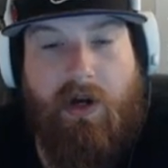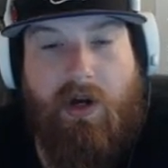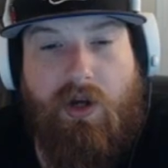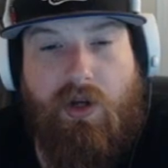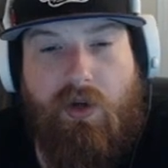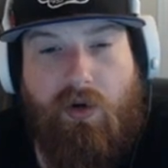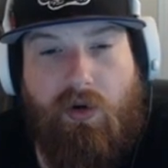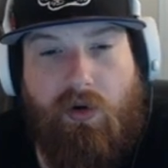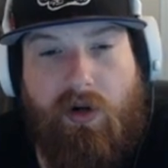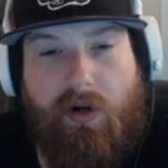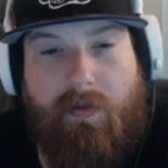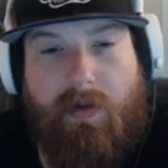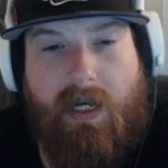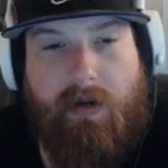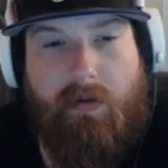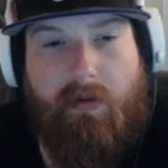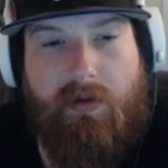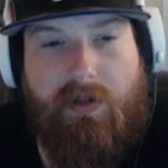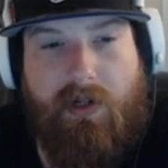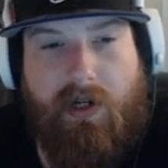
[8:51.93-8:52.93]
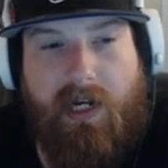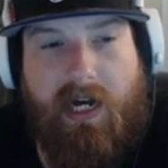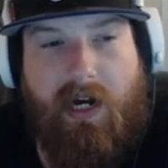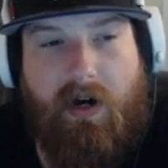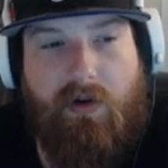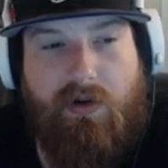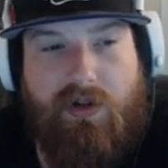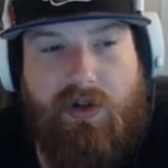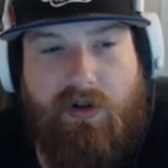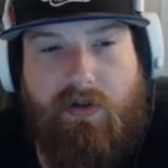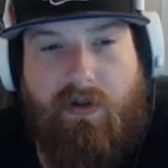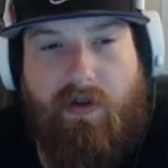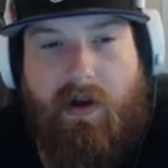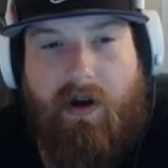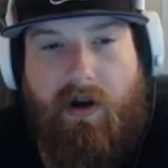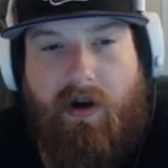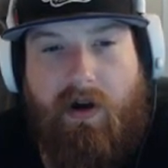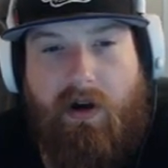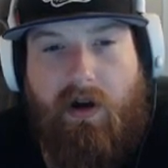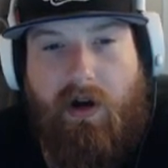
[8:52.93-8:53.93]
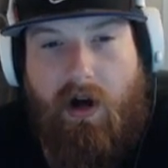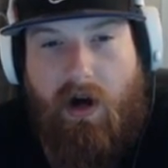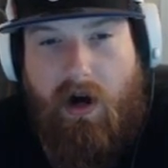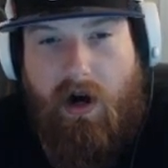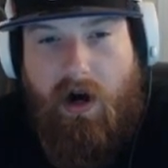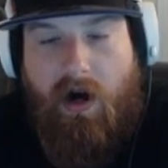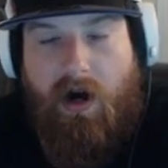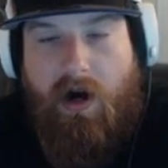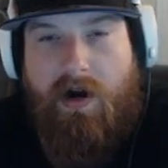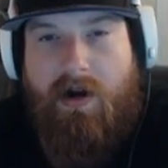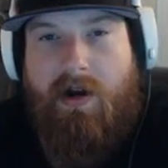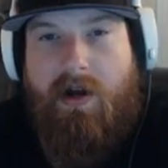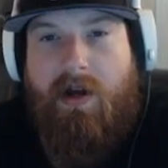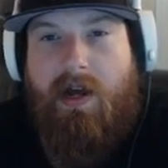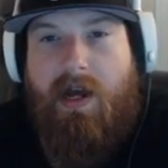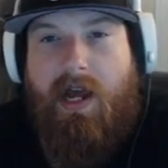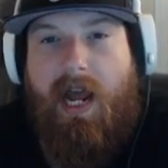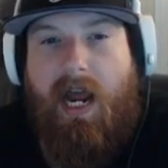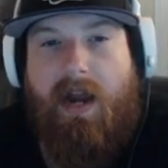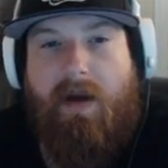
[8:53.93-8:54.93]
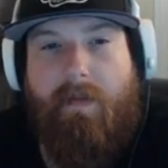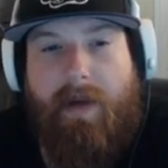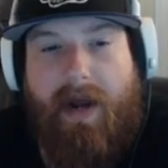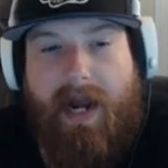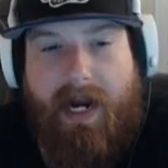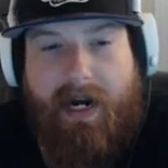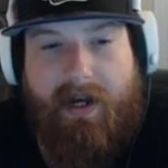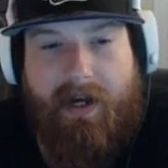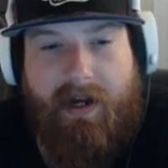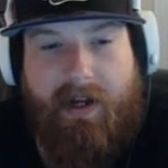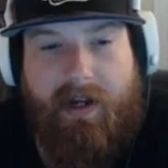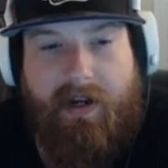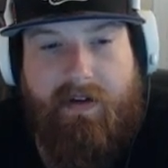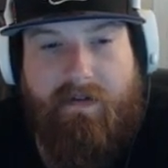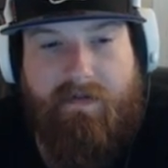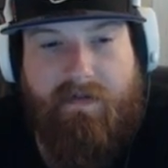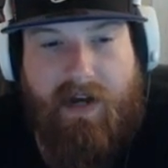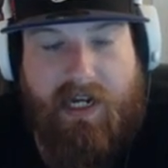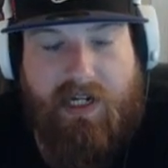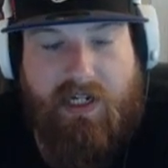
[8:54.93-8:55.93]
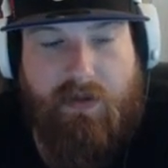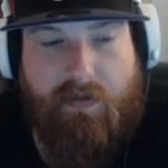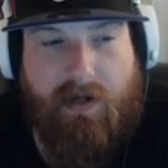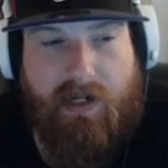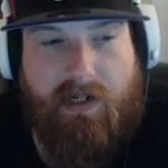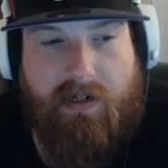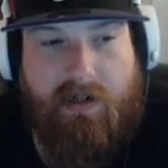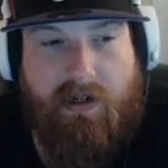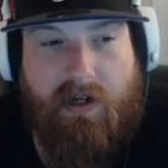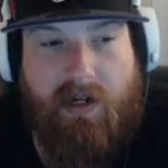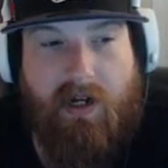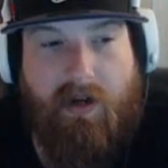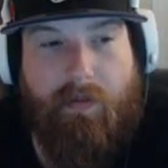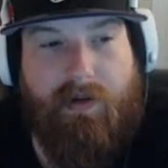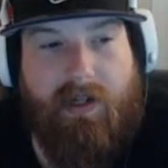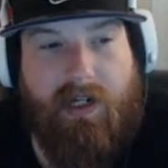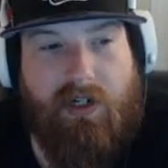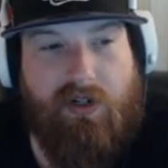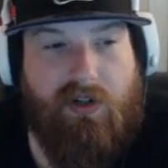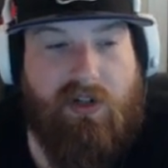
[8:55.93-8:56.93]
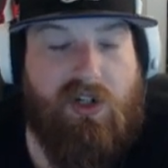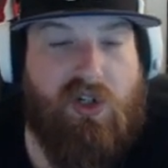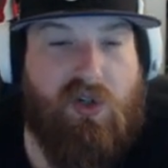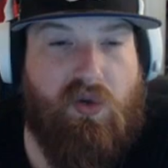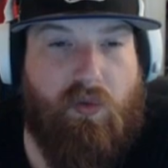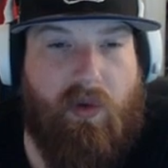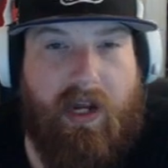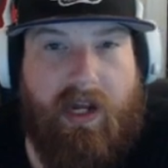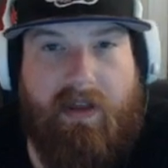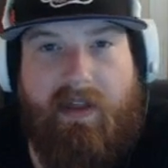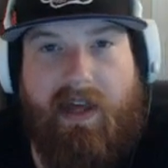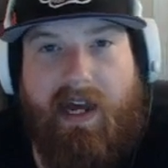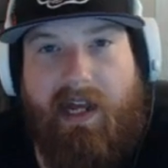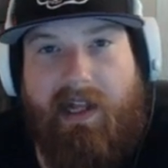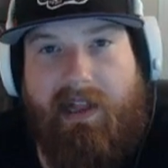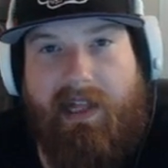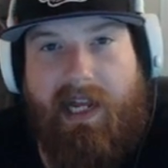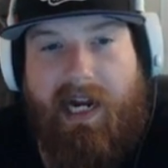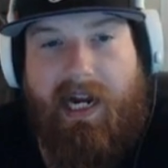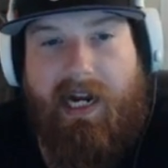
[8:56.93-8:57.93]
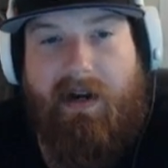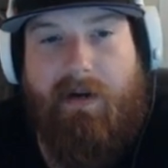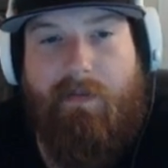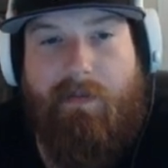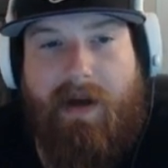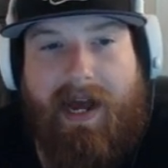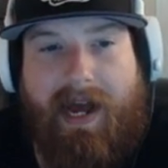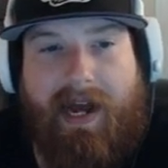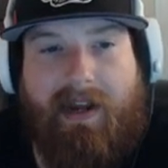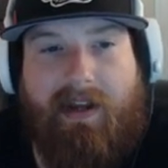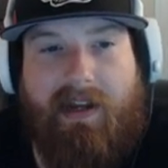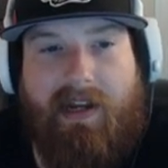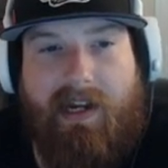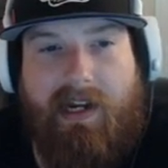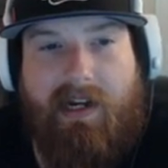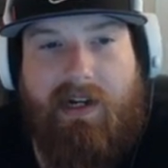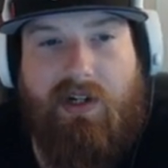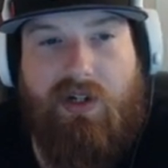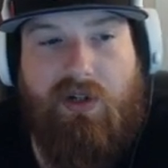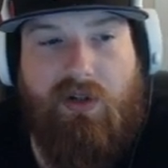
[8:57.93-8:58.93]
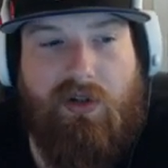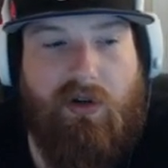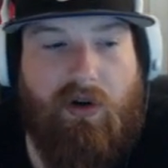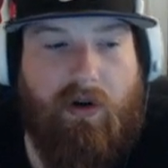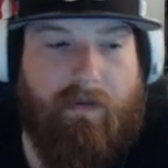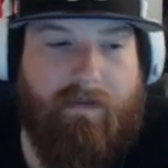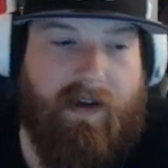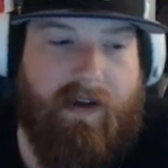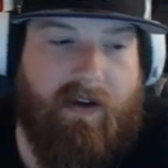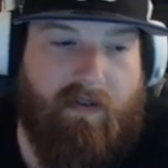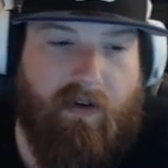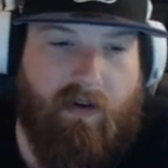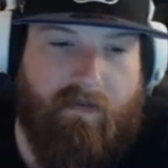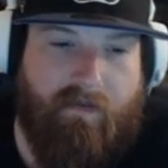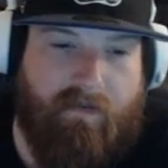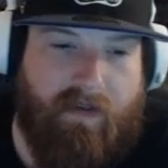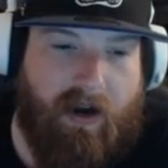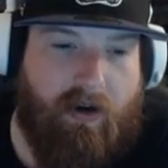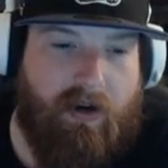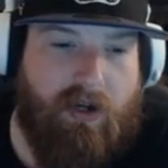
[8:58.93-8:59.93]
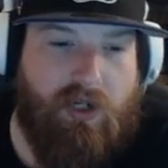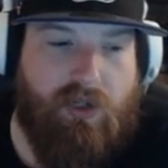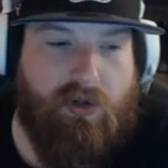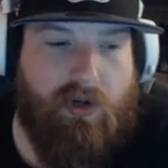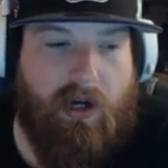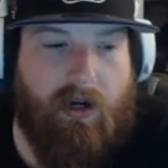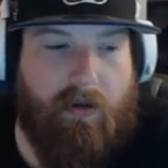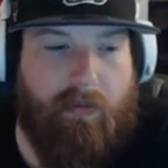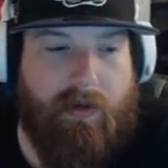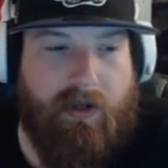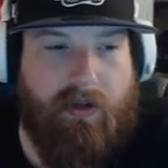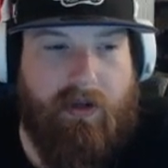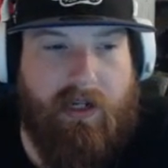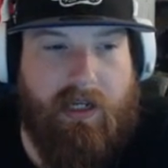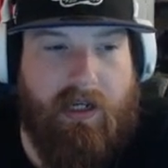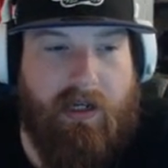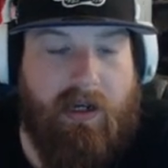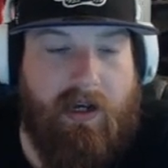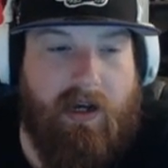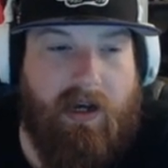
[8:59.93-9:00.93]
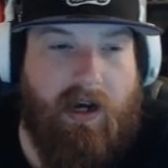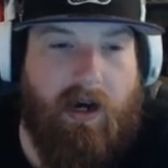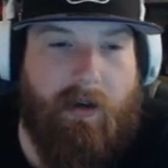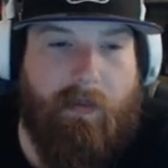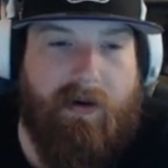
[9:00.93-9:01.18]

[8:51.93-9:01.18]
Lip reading: You're going to be able to counter their card and mana investment and potentially swing that lane back into your favor. Very strong ability, but